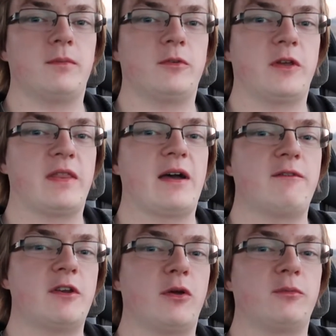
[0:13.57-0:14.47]
So yeah,
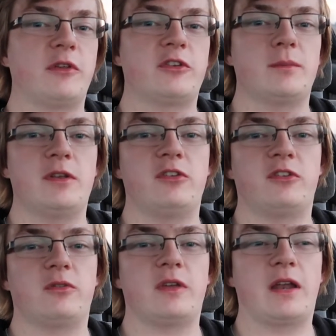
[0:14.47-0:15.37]
that video is basically me
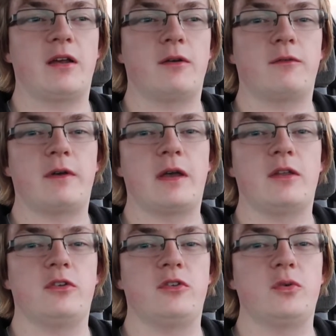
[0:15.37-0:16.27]
just kind
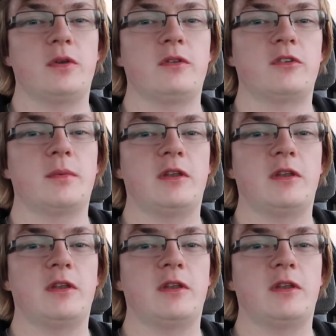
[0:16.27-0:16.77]
of doing some